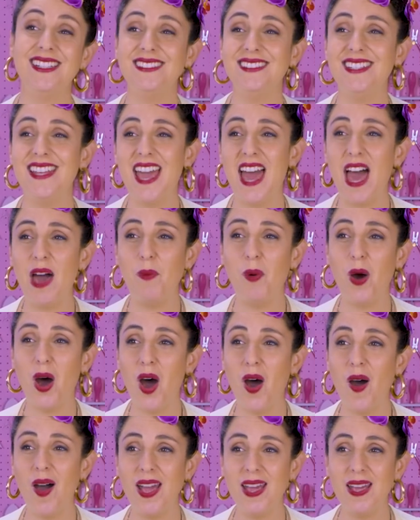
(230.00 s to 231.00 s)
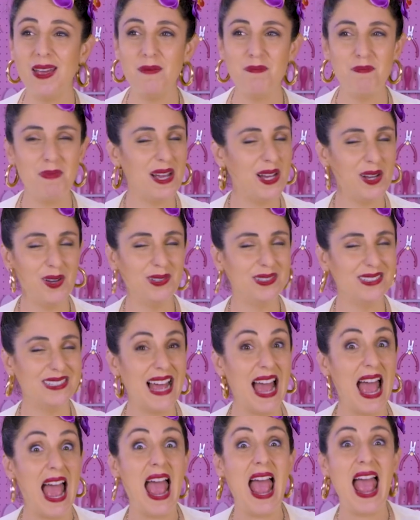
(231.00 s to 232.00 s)
DIY because
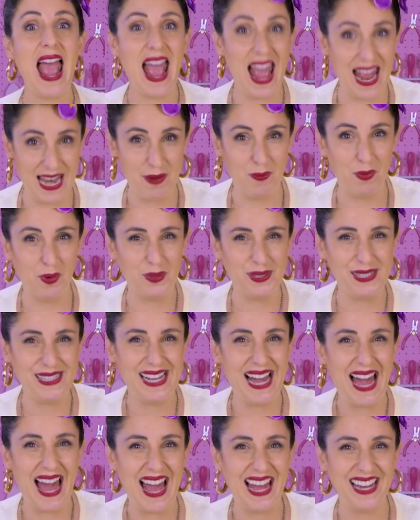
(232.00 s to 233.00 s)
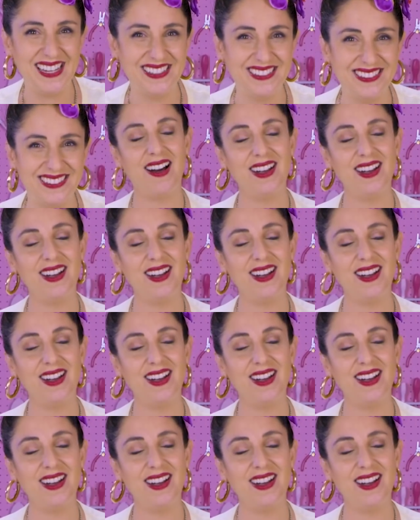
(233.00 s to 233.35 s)
anybody can.